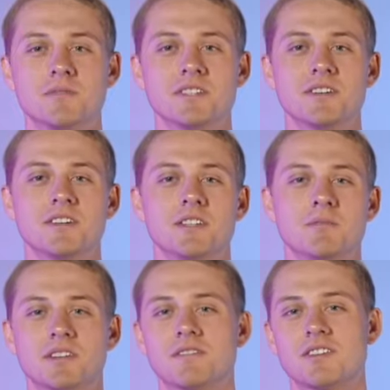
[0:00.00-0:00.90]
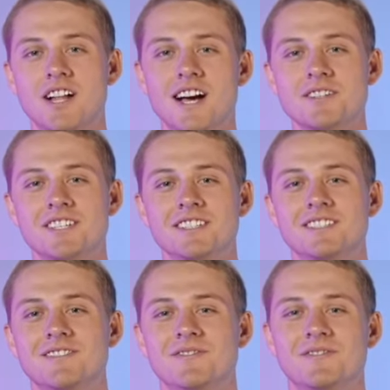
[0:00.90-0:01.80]
sermon series in the book of
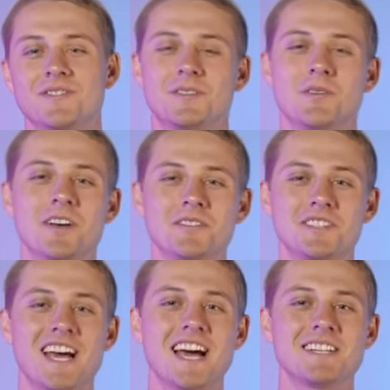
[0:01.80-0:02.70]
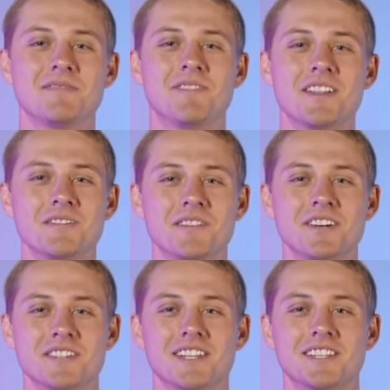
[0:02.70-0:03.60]
Colossians, to all you dads and father
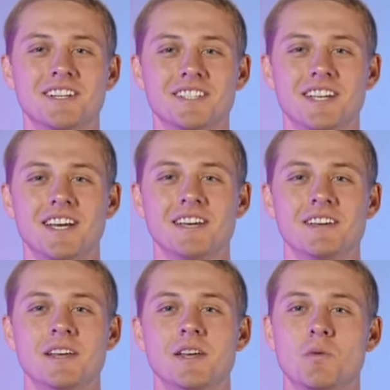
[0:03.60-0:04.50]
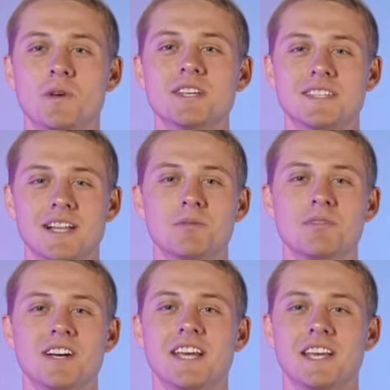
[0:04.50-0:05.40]
figures out there today, we
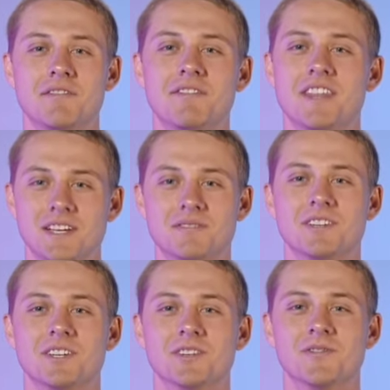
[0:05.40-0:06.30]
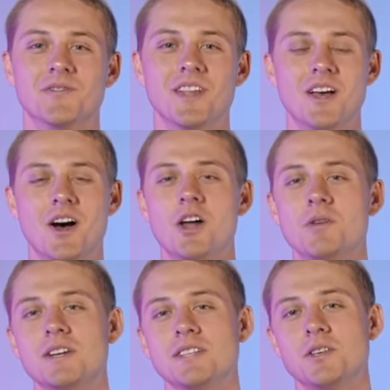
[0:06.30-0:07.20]
celebrate and give thanks for you.
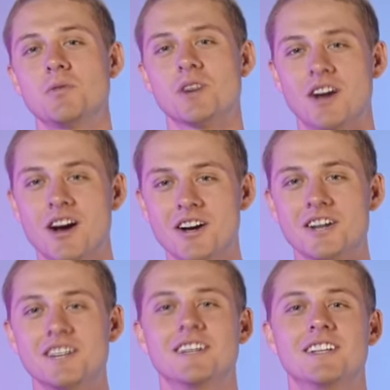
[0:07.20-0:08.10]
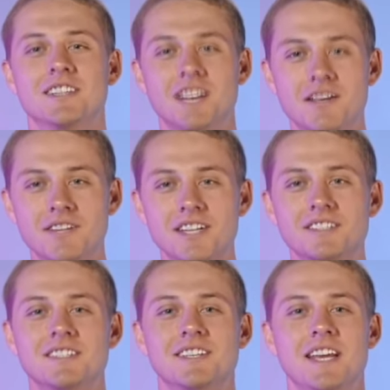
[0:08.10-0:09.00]
All the ways that you work hard, love
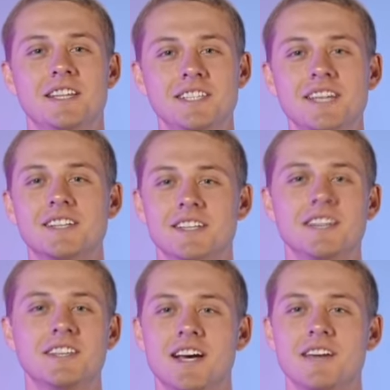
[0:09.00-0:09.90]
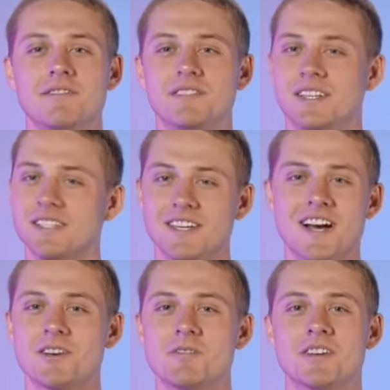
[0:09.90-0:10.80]
us, and lead us in life does
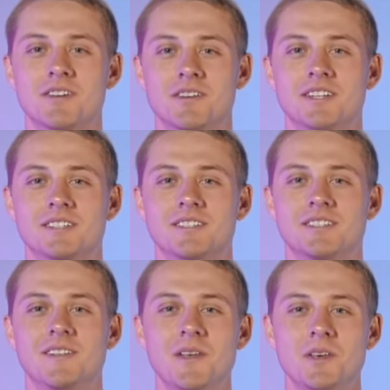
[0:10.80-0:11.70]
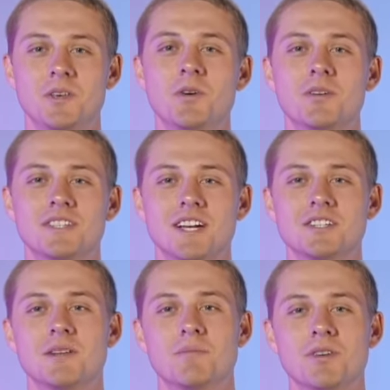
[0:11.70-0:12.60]
not go unnoticed. You hold
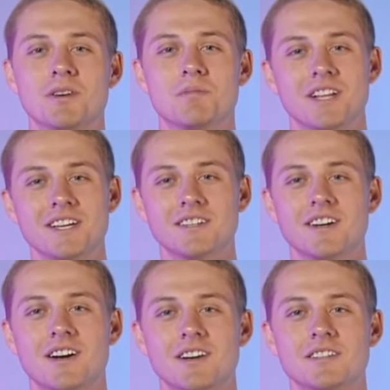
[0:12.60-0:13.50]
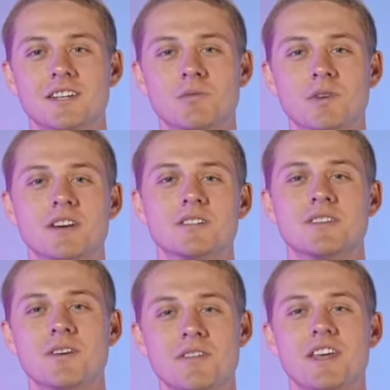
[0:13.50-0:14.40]
such an important place in our hearts, and we are
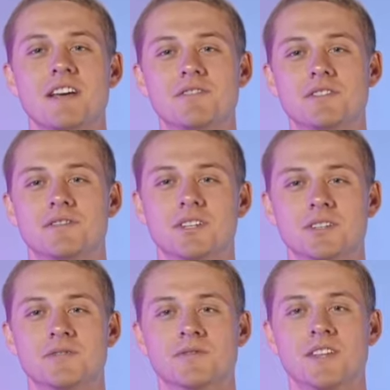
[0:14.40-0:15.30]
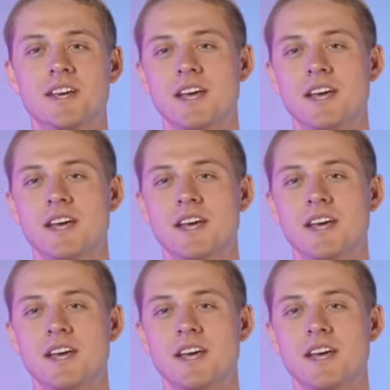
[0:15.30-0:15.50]
so thankful for you.